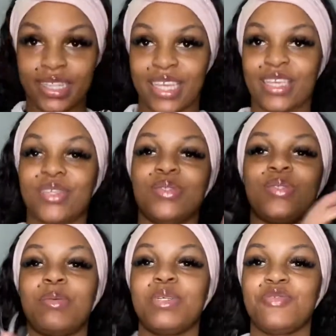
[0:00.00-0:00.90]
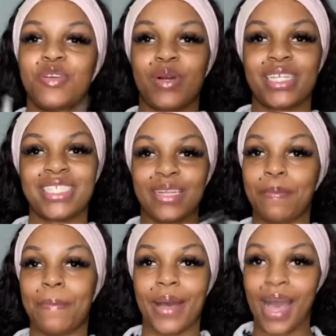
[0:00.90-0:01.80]
Thank you so much for watching.
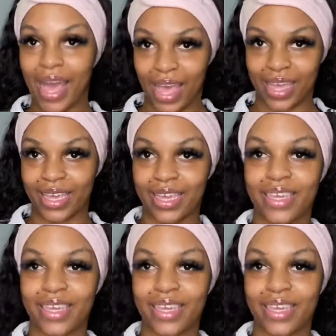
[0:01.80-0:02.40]
Bye.